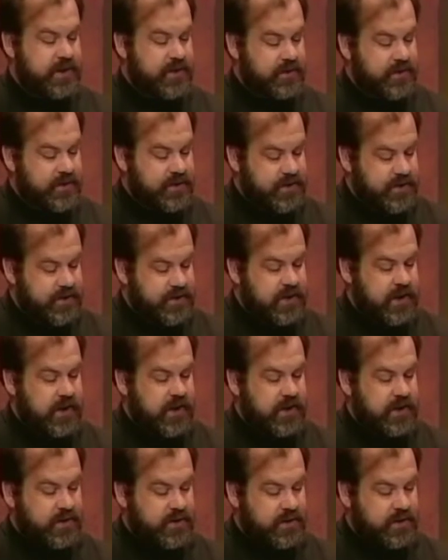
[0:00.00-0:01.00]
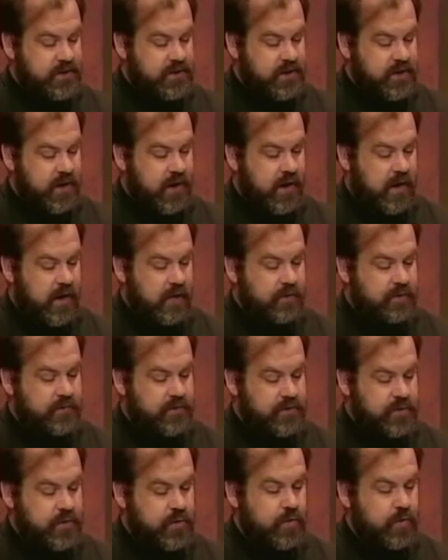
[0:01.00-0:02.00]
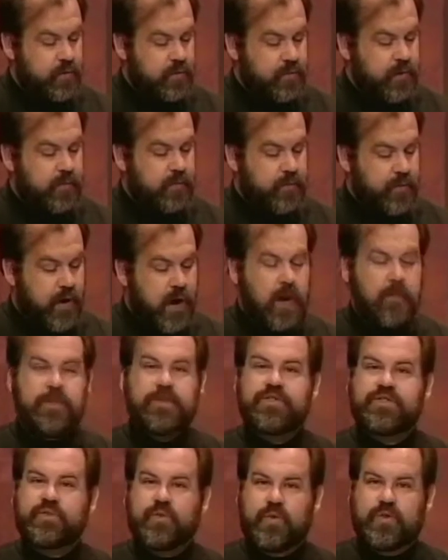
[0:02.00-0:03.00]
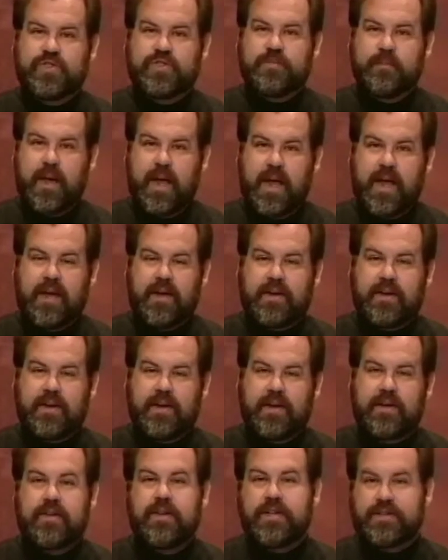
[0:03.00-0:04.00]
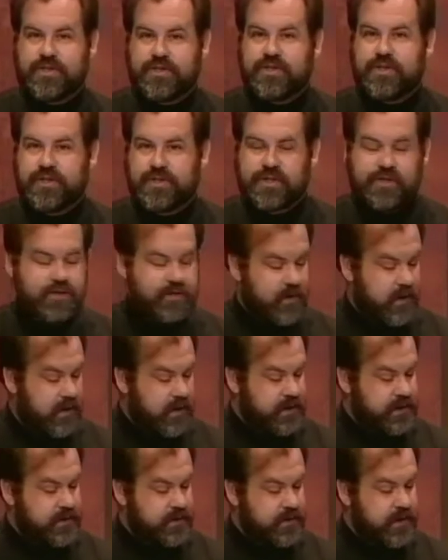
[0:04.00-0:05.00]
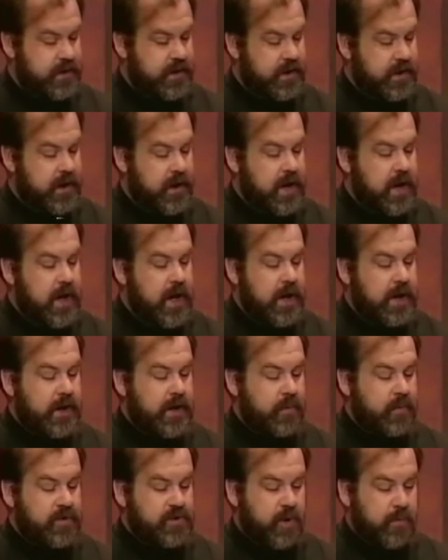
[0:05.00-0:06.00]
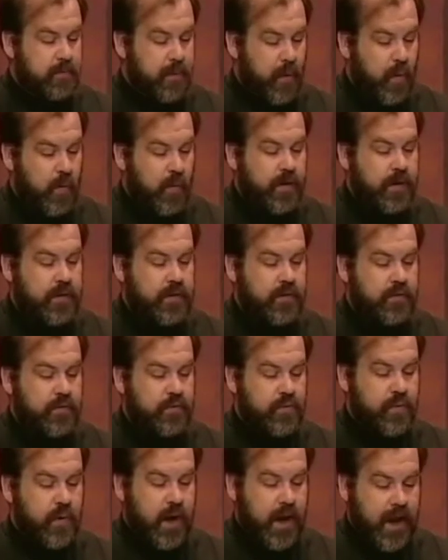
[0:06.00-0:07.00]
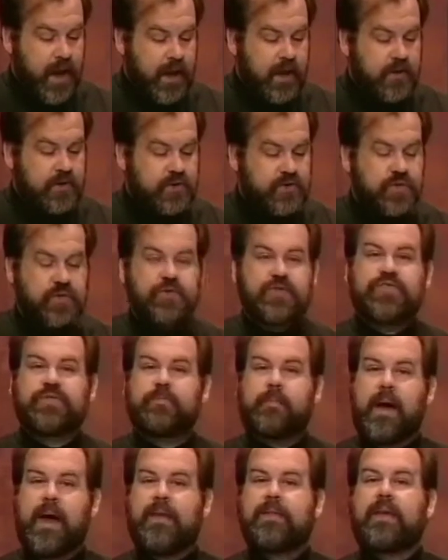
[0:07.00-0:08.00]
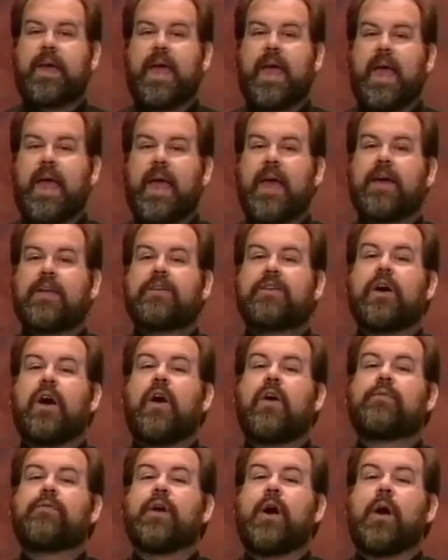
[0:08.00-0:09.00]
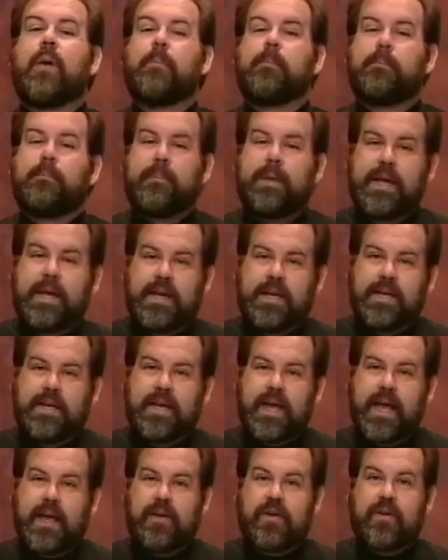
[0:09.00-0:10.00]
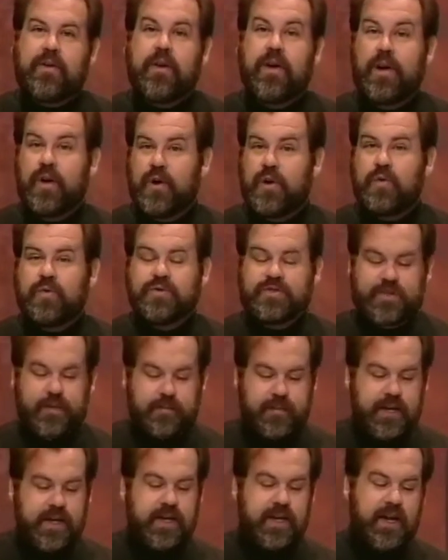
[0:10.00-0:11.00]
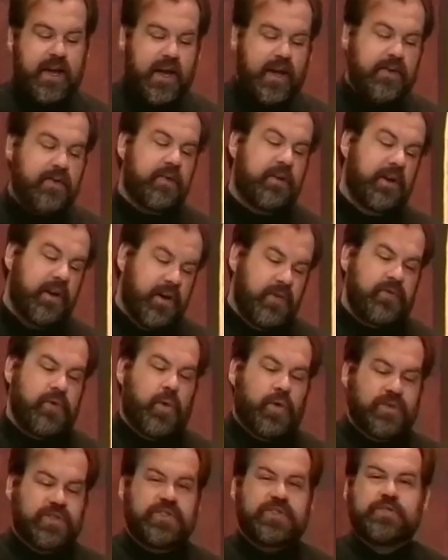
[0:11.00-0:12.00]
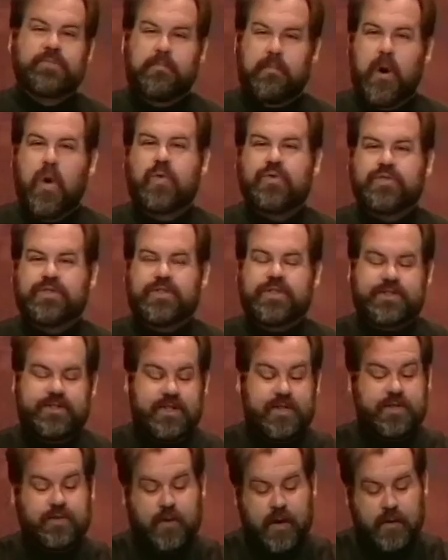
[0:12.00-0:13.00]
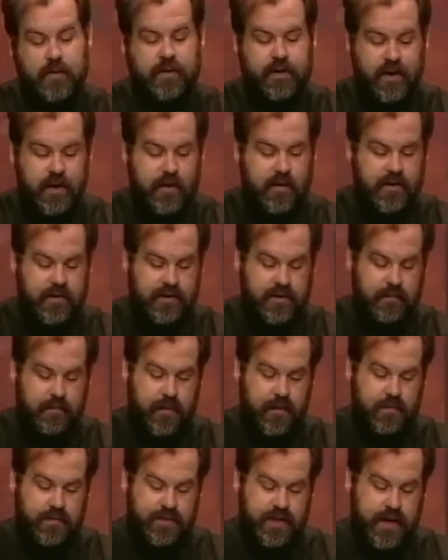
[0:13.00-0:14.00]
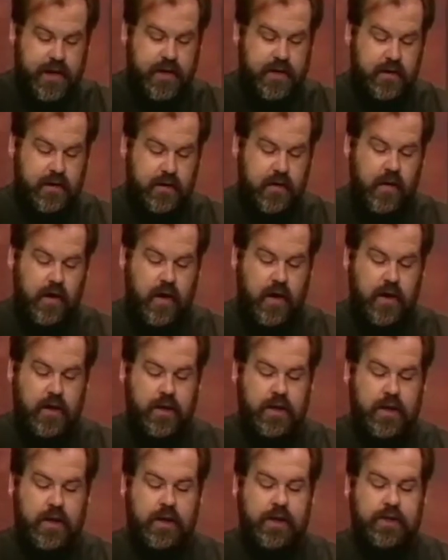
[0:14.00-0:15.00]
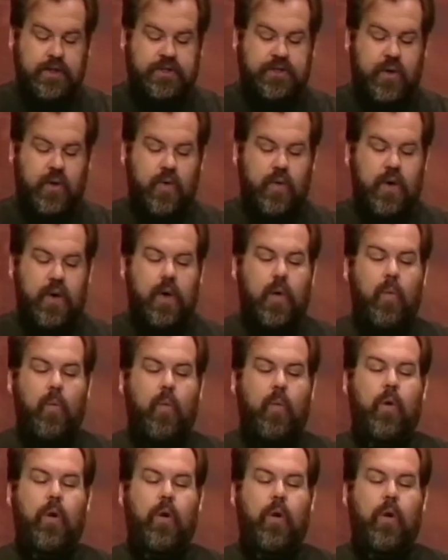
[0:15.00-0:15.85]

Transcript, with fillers: till the seed should come to whom the promise was made. That's Jesus Christ, right? And it was appointed through angels by the hand of a mediator. Who's the mediator? Of course, it's Moses. That's why we call it the Mosaic Law. So